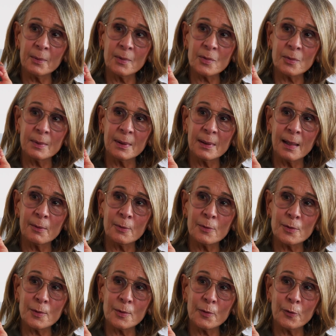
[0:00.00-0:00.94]
was
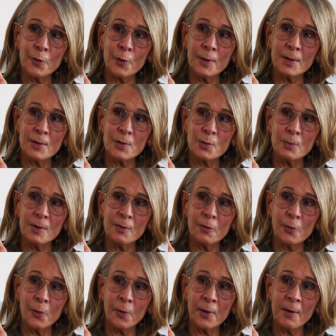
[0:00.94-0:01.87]
referring to
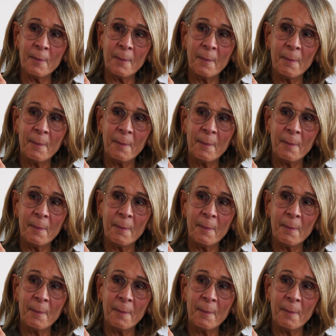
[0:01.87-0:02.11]
before.